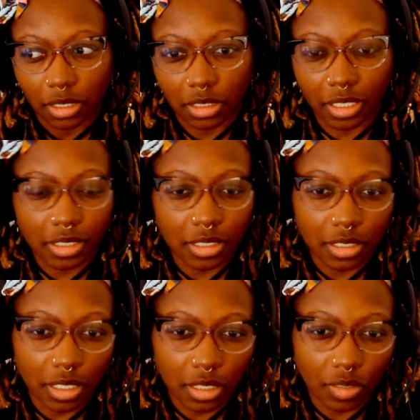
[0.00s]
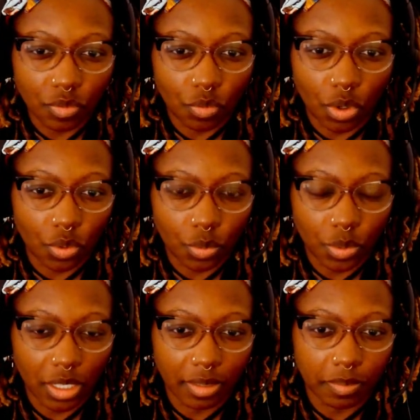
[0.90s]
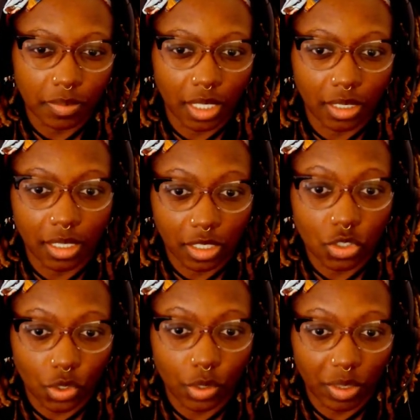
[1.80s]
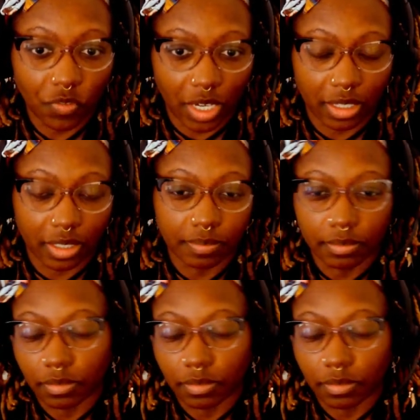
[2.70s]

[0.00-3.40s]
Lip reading: There's nothing wrong with him, and he's going to be fine.